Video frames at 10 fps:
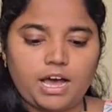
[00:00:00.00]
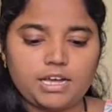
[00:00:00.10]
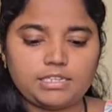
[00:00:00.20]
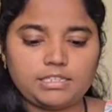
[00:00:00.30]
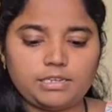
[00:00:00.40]

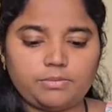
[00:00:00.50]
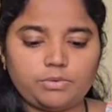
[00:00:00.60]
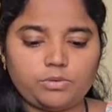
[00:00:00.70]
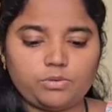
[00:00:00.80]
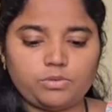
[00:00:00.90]
ask
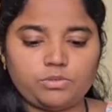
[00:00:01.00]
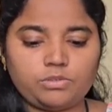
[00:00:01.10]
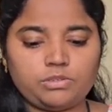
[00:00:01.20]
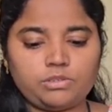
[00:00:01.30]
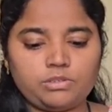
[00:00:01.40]
them to
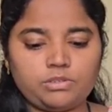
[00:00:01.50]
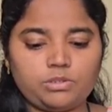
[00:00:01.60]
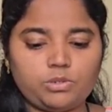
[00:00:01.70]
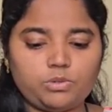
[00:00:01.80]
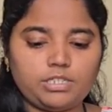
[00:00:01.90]

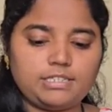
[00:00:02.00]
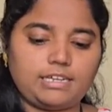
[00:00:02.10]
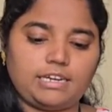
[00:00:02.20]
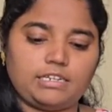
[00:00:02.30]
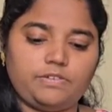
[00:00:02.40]
do
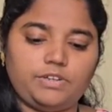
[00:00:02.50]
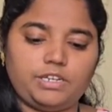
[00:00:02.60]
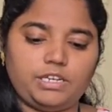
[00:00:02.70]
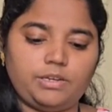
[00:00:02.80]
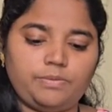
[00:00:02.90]
this
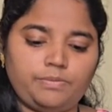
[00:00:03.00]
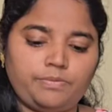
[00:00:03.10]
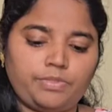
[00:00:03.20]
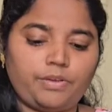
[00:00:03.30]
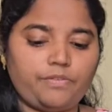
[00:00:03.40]
activity
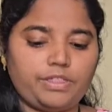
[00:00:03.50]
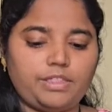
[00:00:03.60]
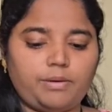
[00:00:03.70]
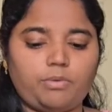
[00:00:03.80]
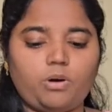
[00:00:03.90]

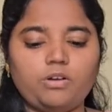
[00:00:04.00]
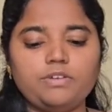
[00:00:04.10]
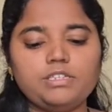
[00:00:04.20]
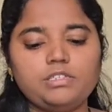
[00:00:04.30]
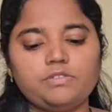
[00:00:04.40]
with them.
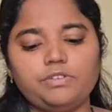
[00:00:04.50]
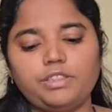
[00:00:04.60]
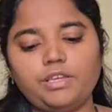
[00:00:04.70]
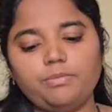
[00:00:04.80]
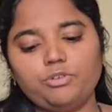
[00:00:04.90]
Always
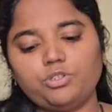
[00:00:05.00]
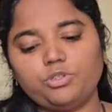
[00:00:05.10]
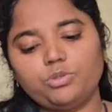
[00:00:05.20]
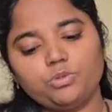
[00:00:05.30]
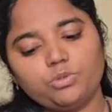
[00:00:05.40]
with them you
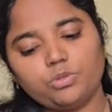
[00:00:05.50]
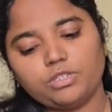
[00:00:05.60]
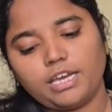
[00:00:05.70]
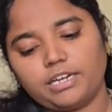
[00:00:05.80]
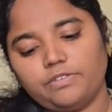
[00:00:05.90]
should do
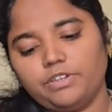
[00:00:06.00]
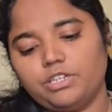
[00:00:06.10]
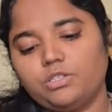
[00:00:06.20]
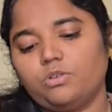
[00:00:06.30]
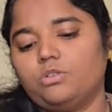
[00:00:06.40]
those
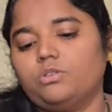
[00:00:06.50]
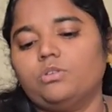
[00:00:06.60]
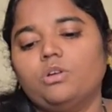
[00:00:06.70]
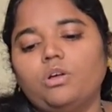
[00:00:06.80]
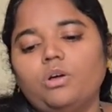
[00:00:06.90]
activities
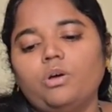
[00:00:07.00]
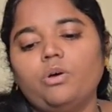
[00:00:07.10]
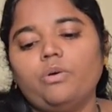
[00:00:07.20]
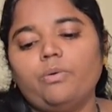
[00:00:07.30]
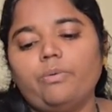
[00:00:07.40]
also.
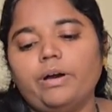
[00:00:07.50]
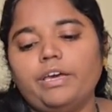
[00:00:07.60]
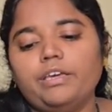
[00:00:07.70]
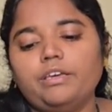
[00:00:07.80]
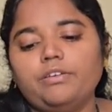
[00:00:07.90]

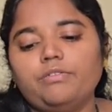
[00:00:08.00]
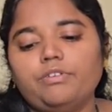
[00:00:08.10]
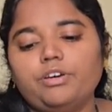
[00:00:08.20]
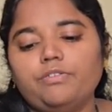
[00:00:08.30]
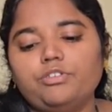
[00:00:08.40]
Why
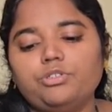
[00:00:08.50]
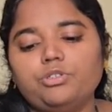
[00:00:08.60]
you